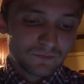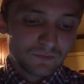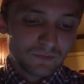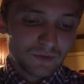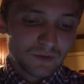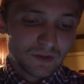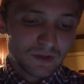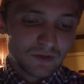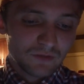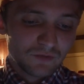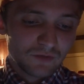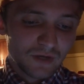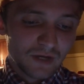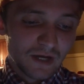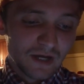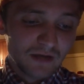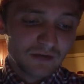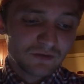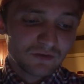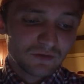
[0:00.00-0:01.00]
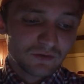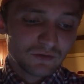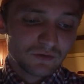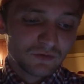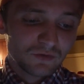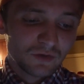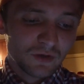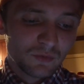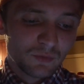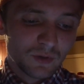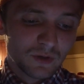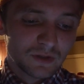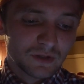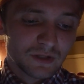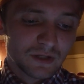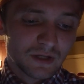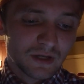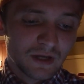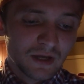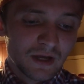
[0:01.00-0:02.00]
But if I had to say one
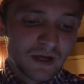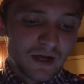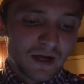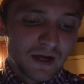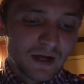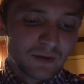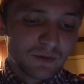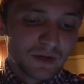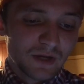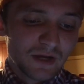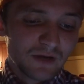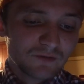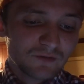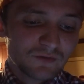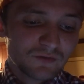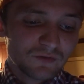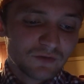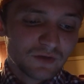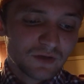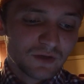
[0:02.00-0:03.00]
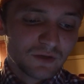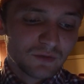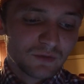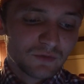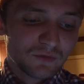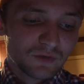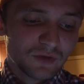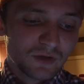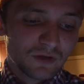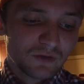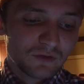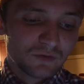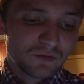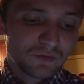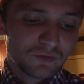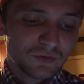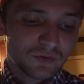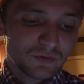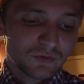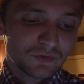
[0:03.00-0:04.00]
thing, I would have to say it was the
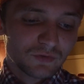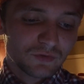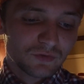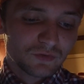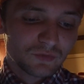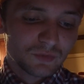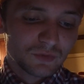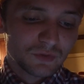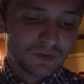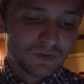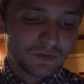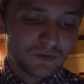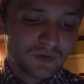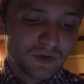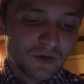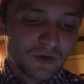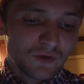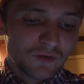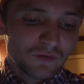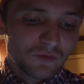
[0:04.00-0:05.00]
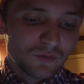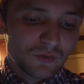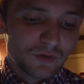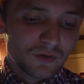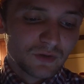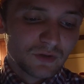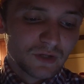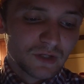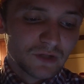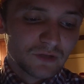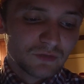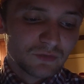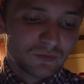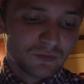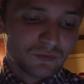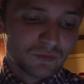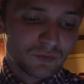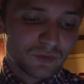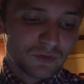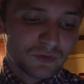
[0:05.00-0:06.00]
colorful uses with the Foreign Lights
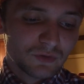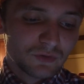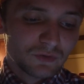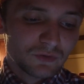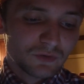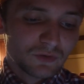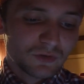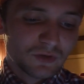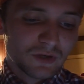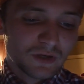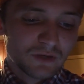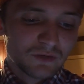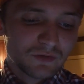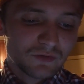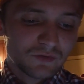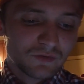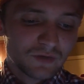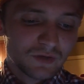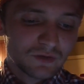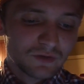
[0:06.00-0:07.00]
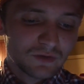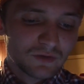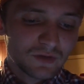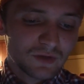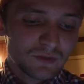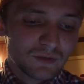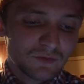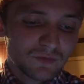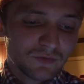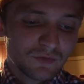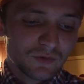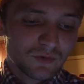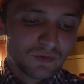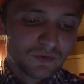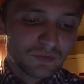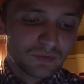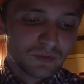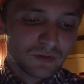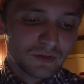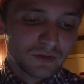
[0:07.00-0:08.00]
was one to classify. The theme, of
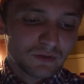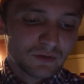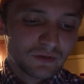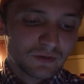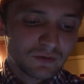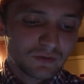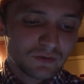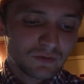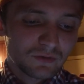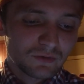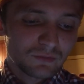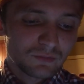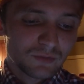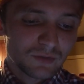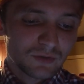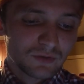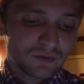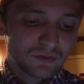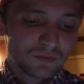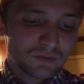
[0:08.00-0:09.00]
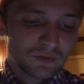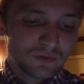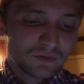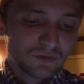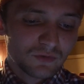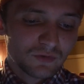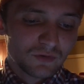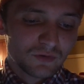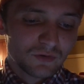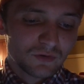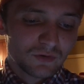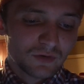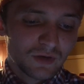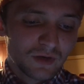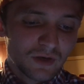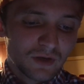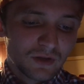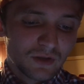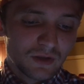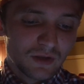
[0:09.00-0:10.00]
course, being the, being to restart
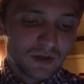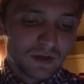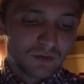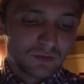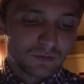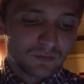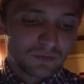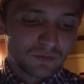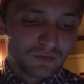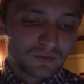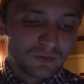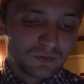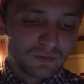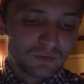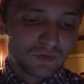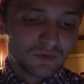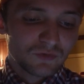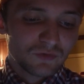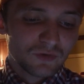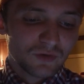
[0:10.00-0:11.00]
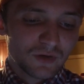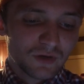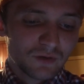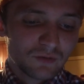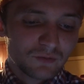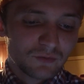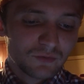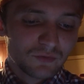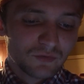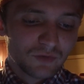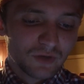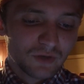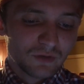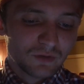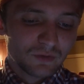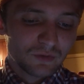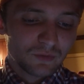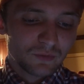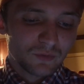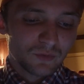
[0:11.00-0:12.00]
and restart and
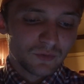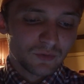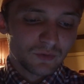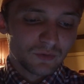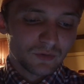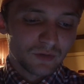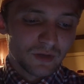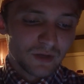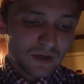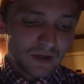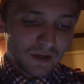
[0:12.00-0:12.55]
recycle the world.